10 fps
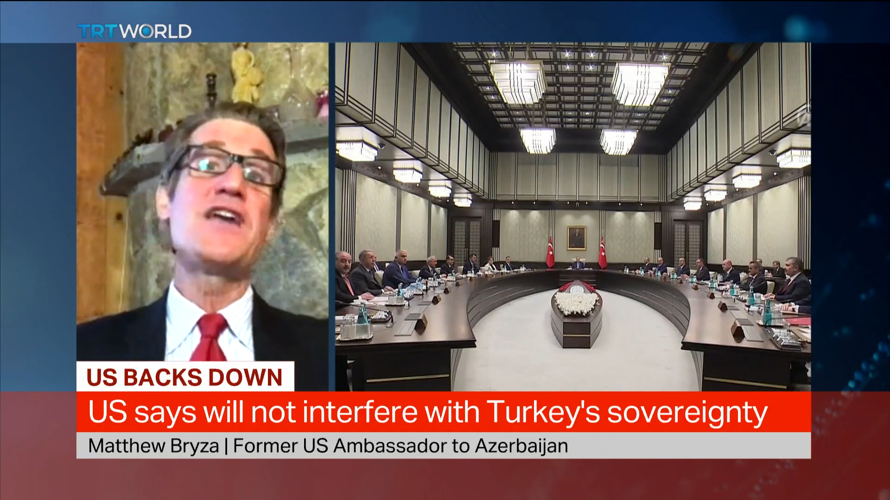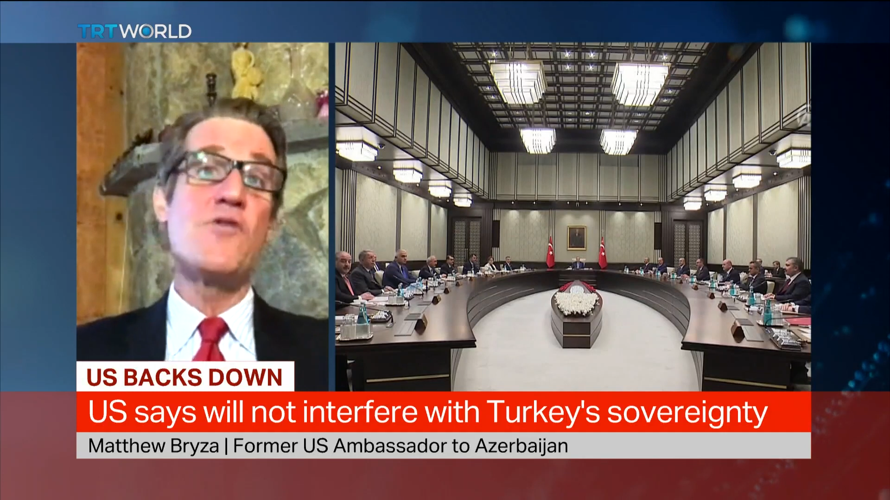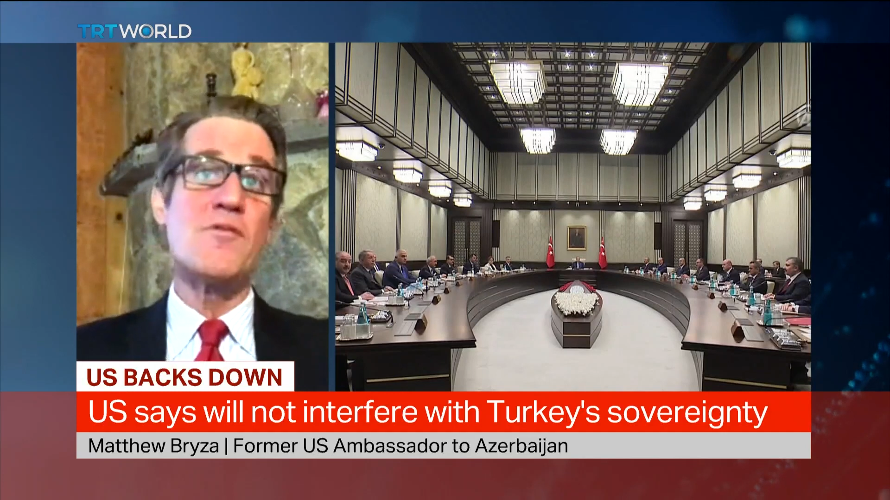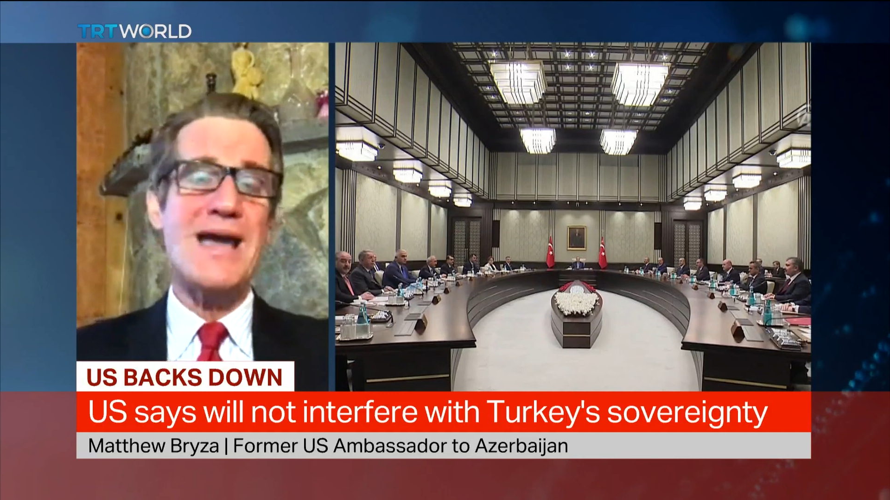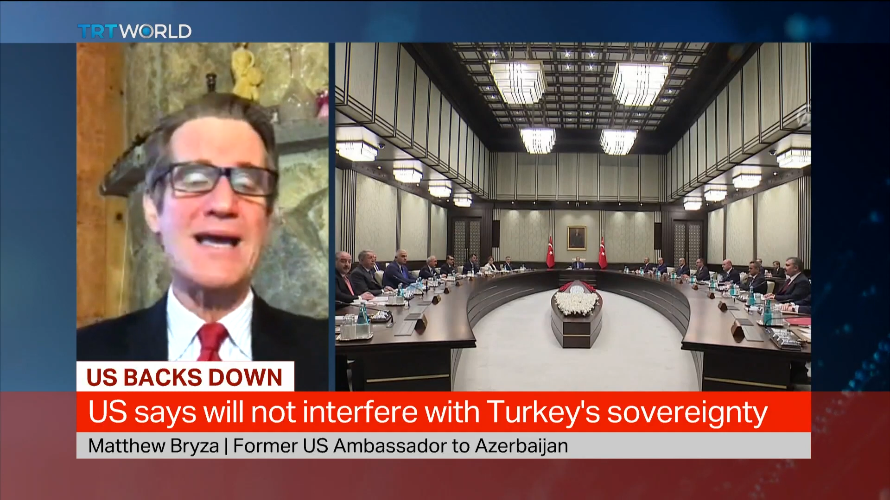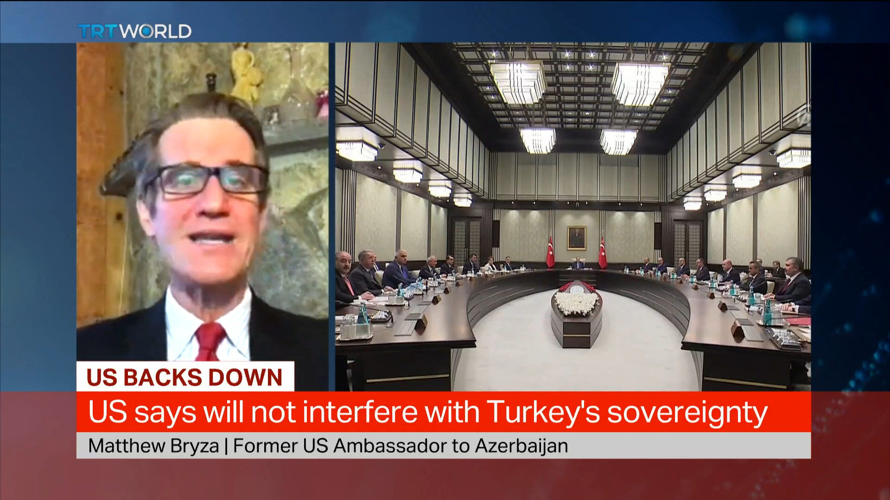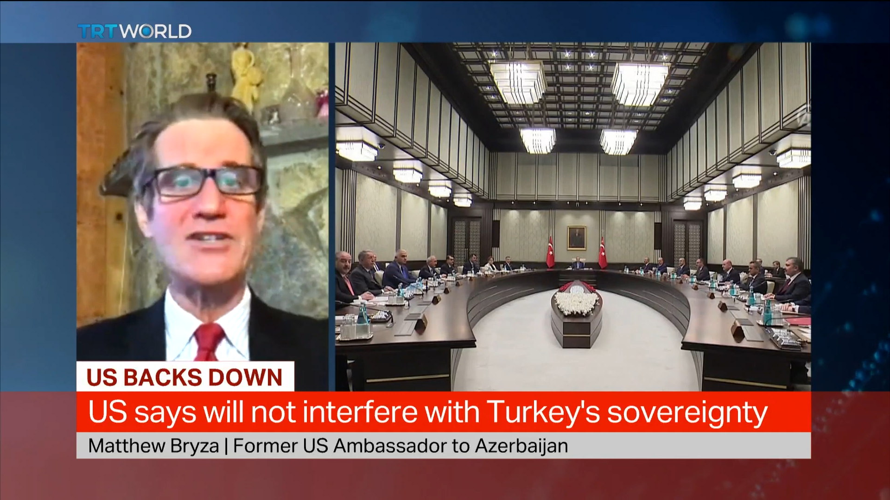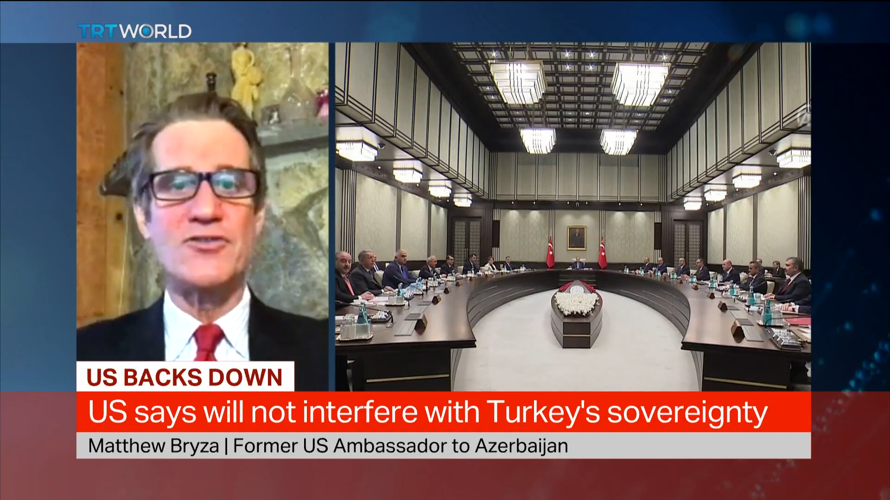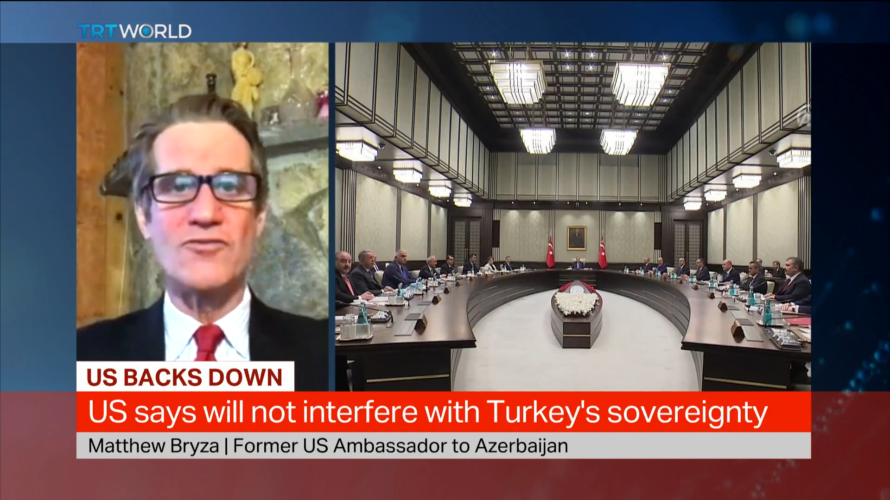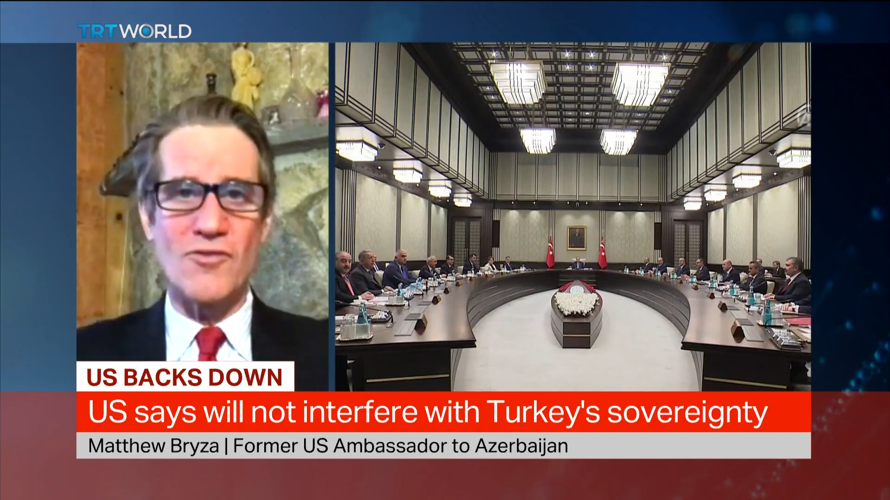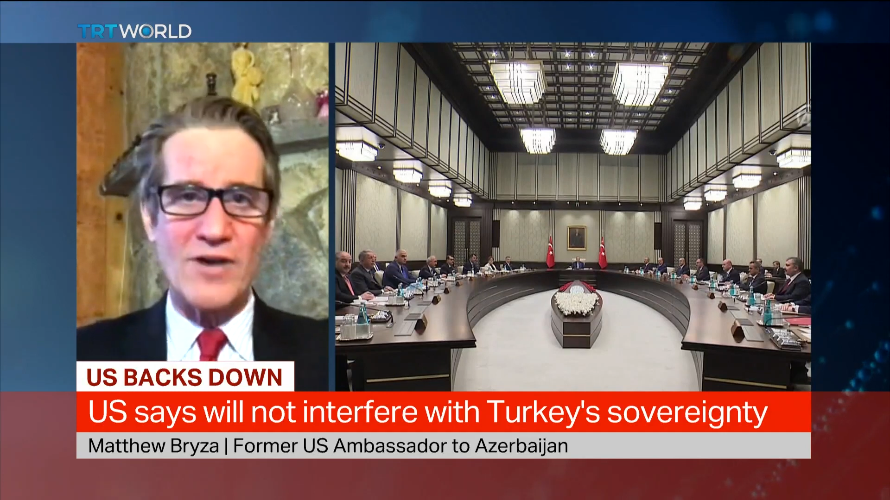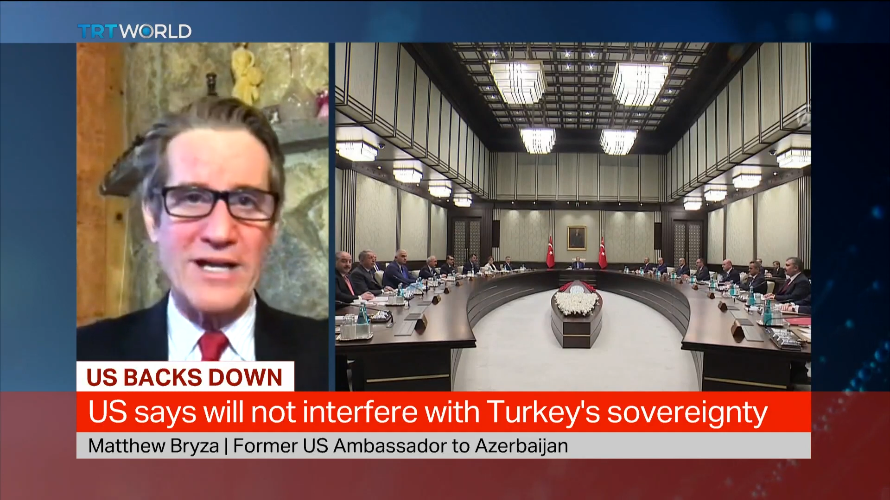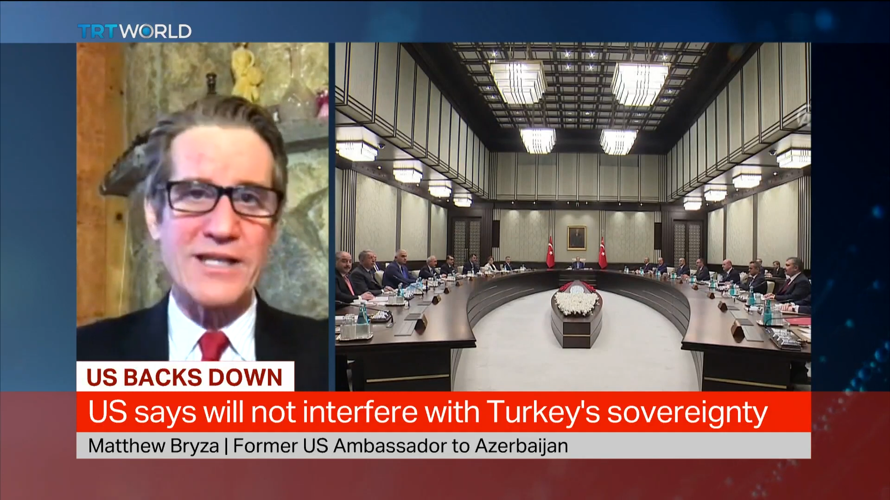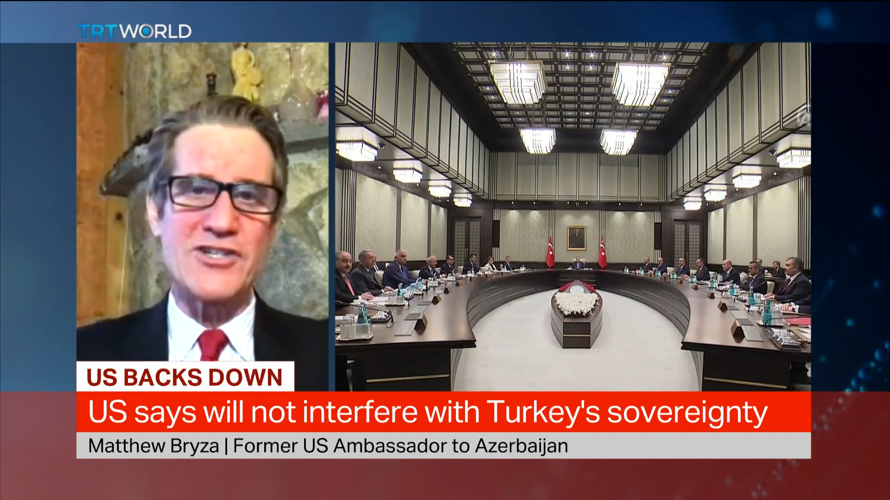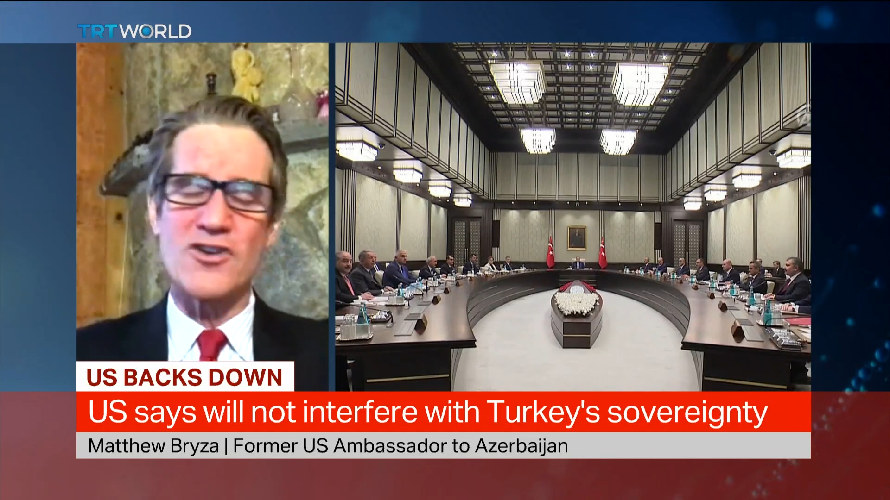fear we're back into really